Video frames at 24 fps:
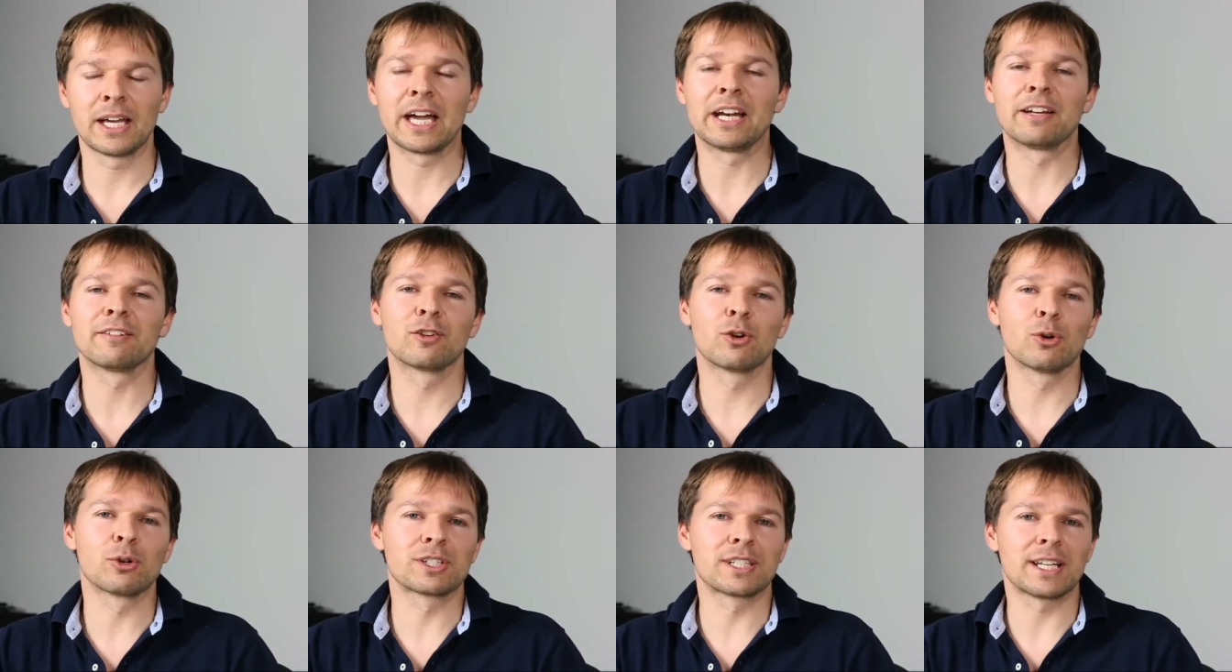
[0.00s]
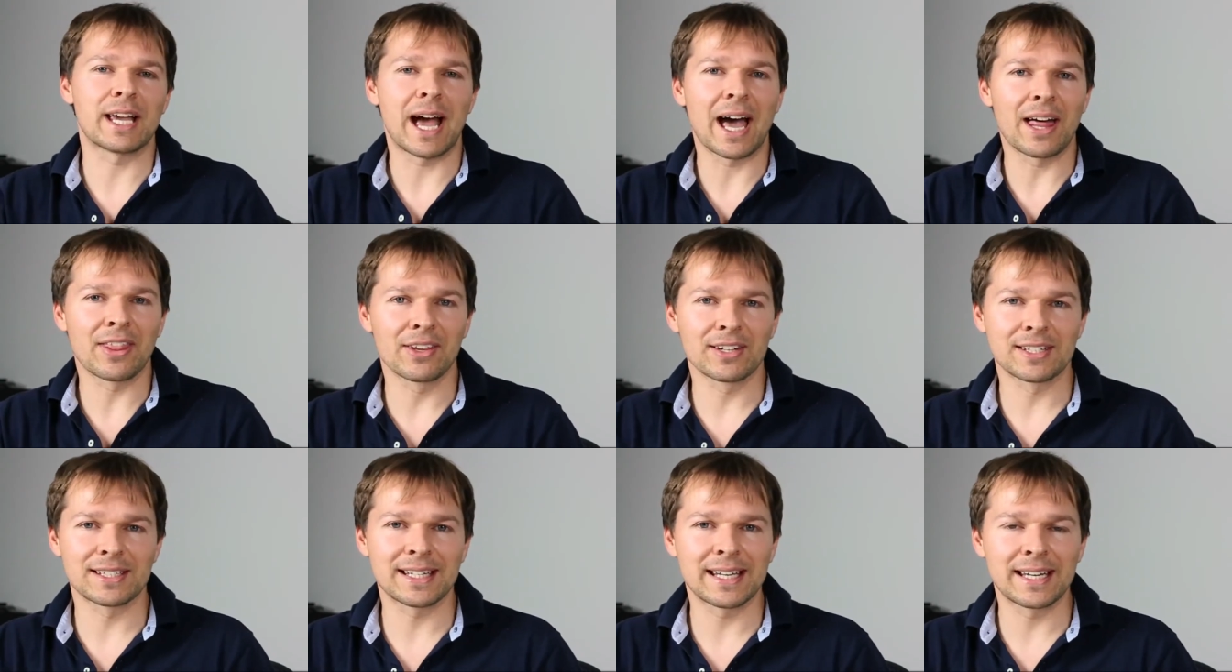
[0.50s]
And of course, the
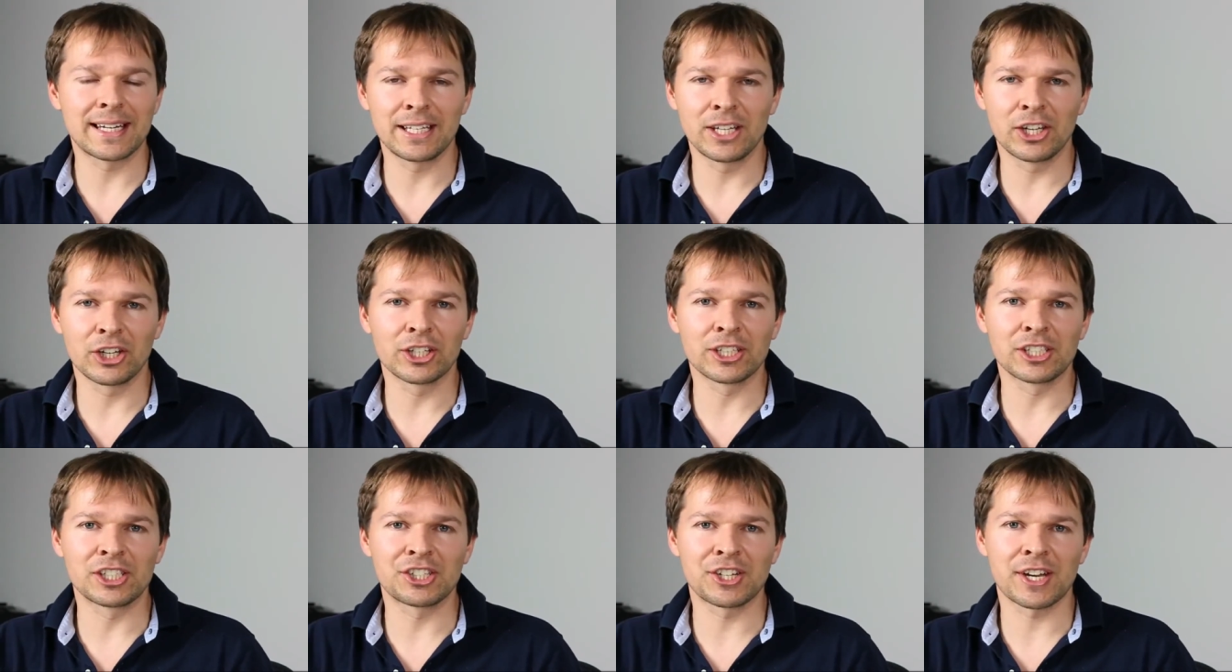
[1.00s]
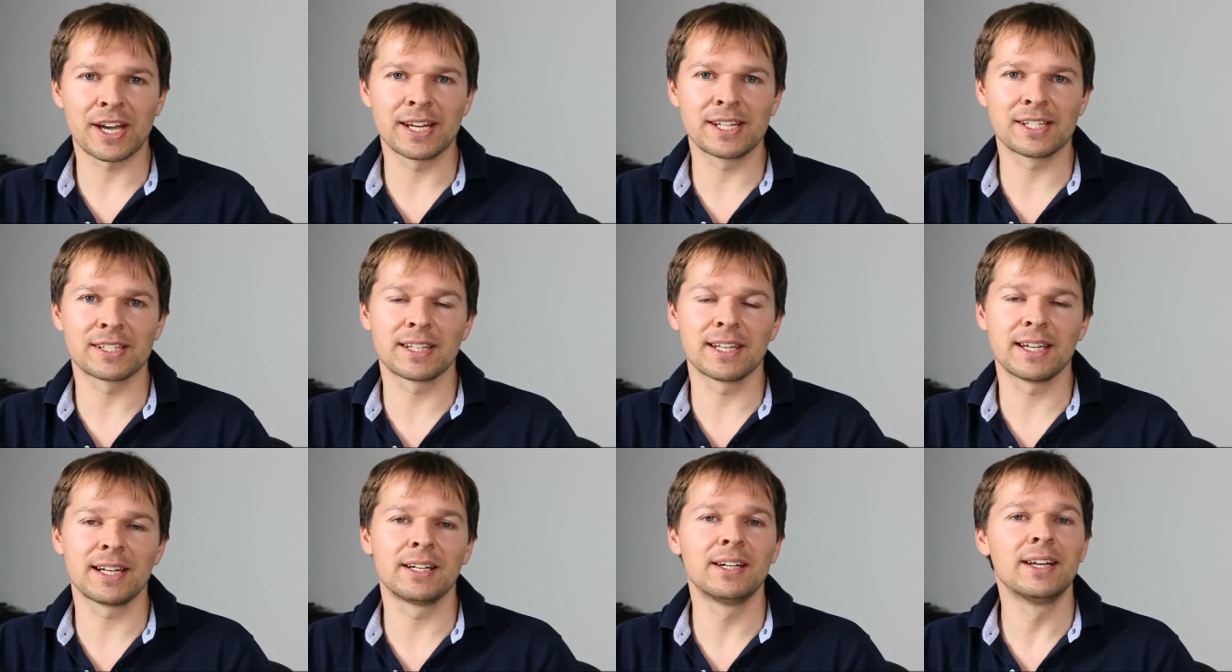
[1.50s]
other setting you can
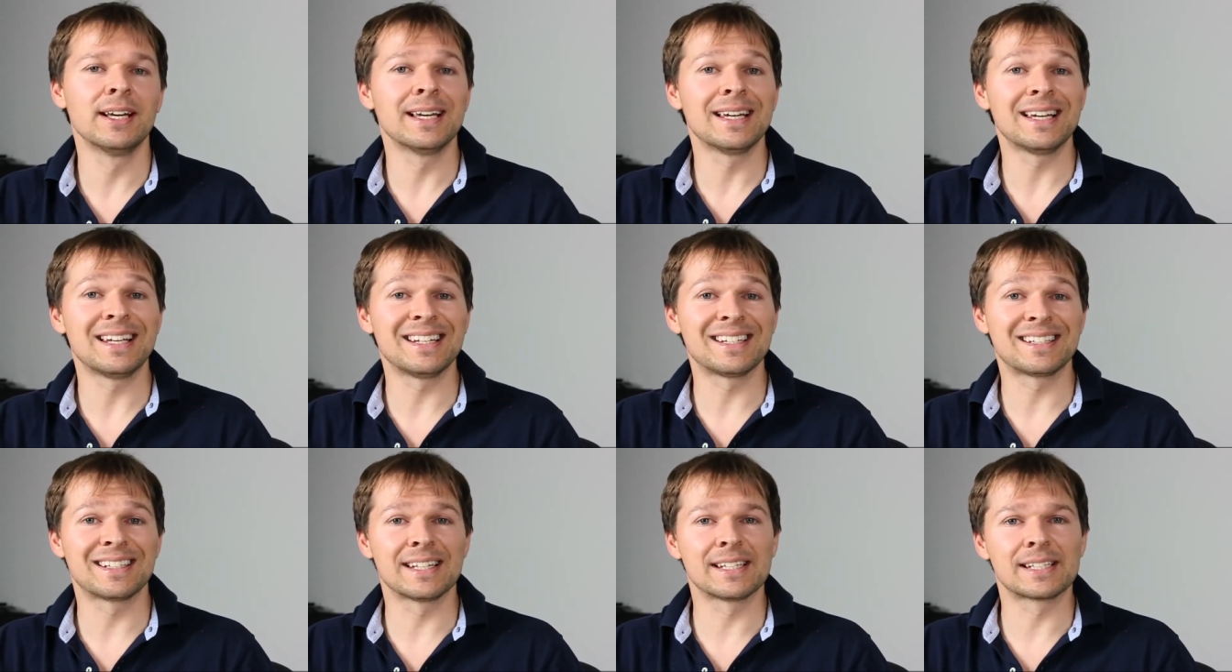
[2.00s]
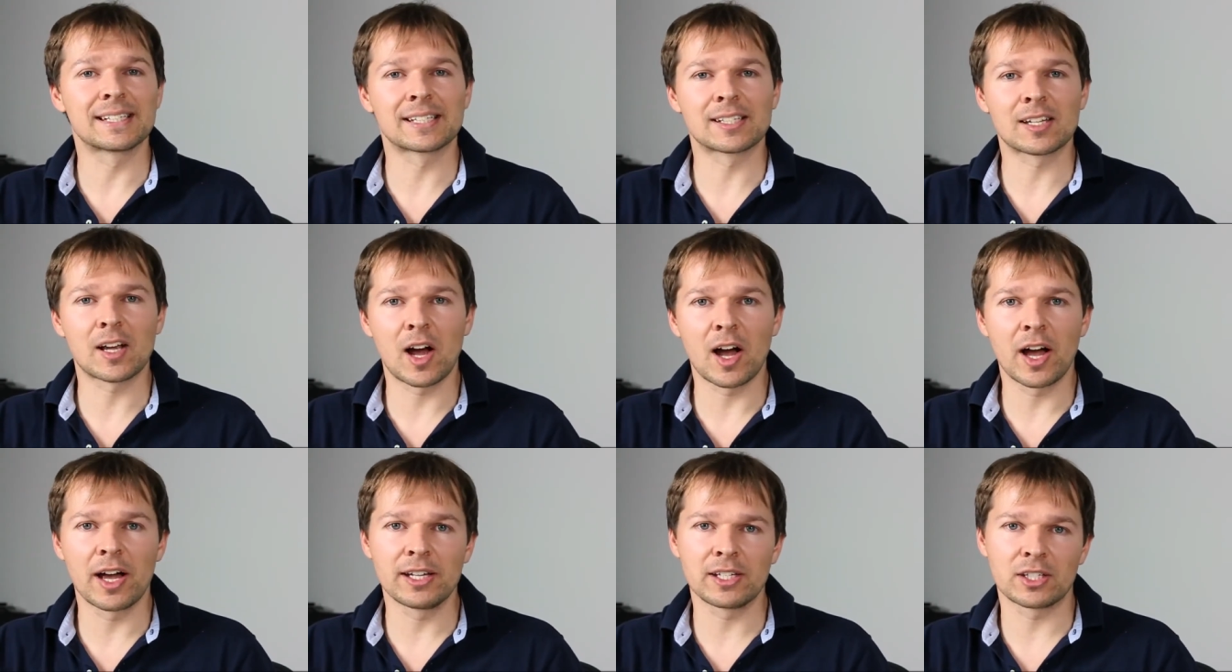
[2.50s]
change there is the
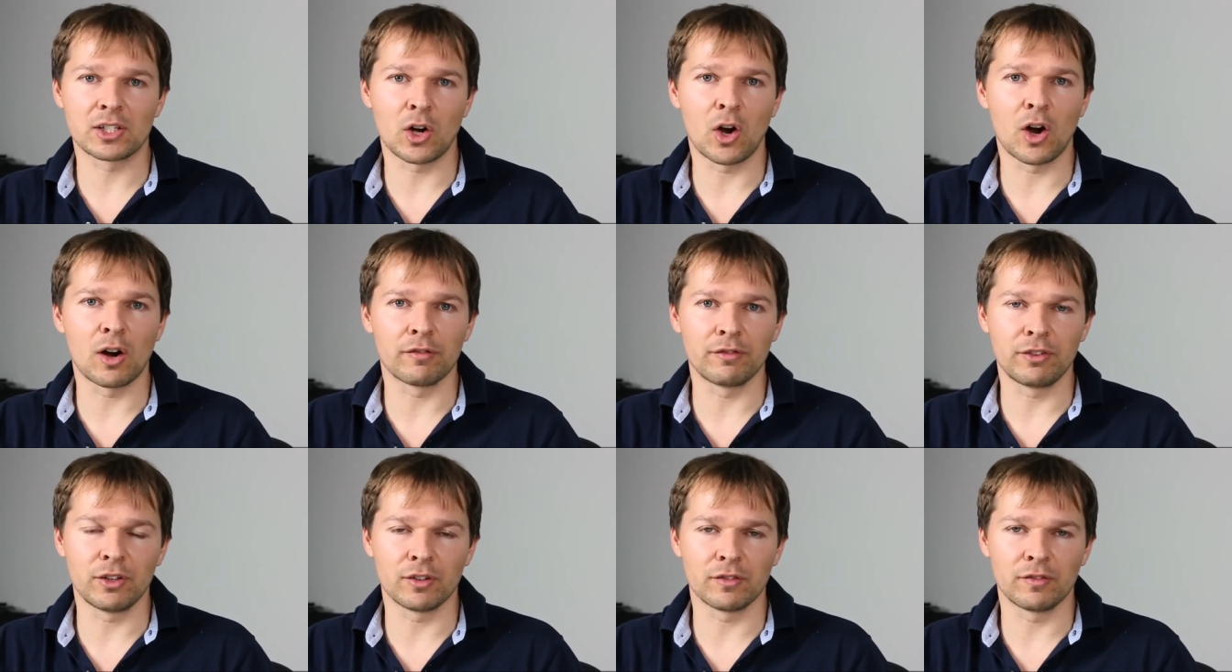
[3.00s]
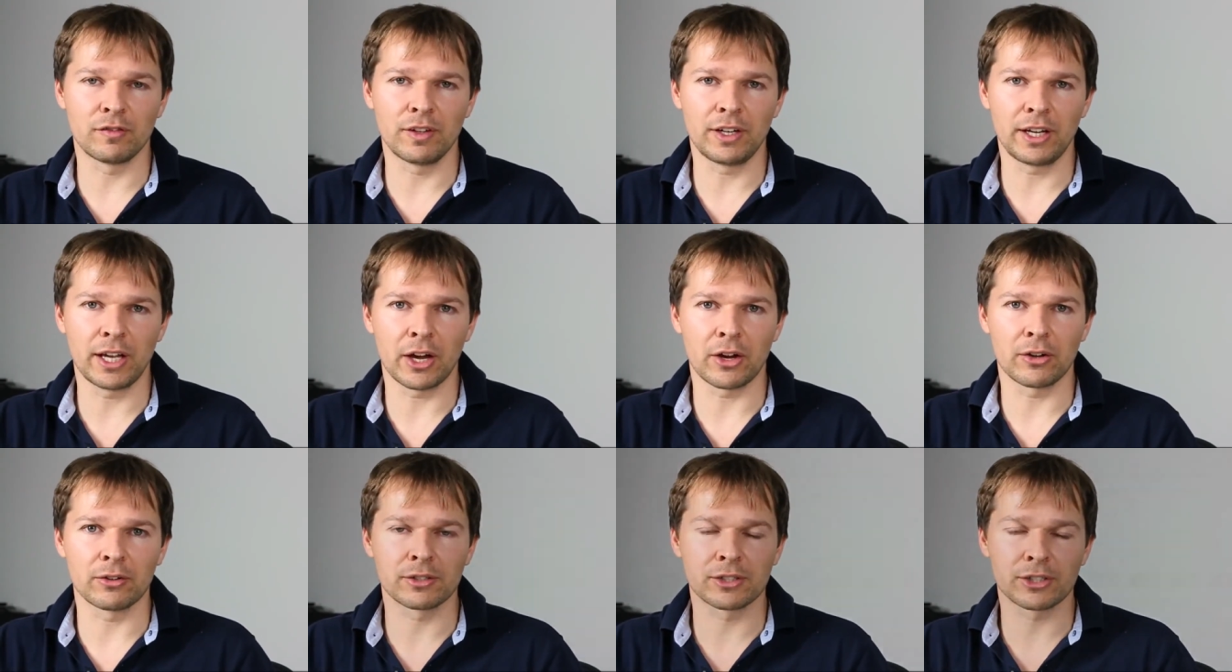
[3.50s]
size of your
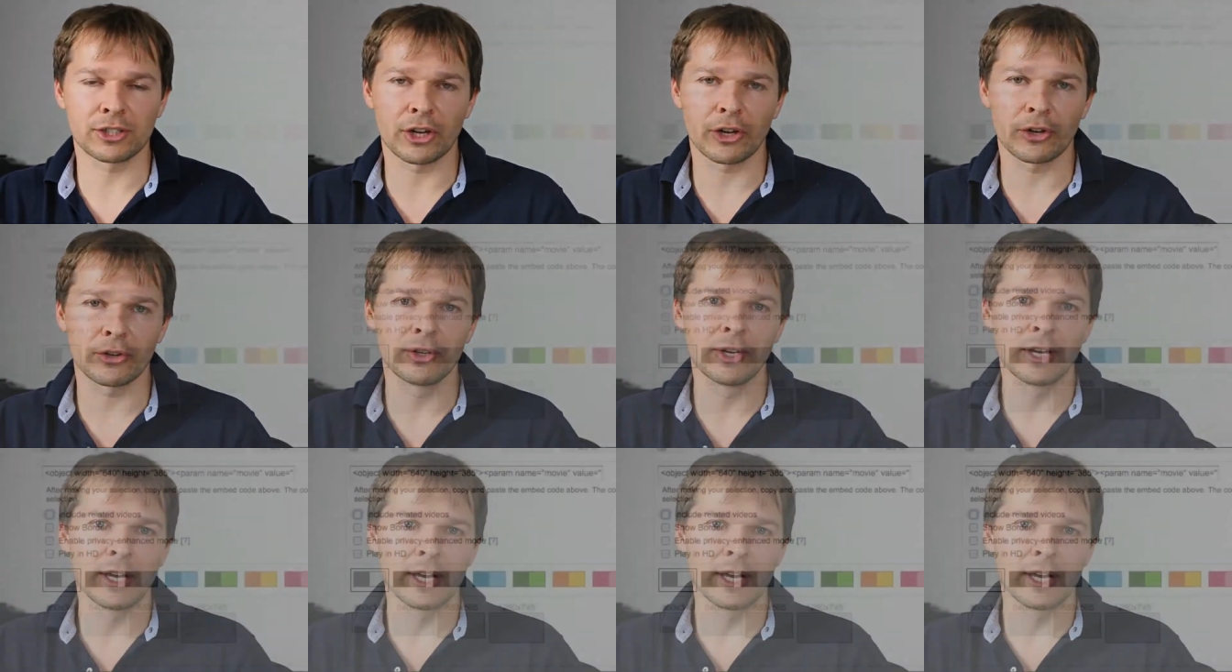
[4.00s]
video. So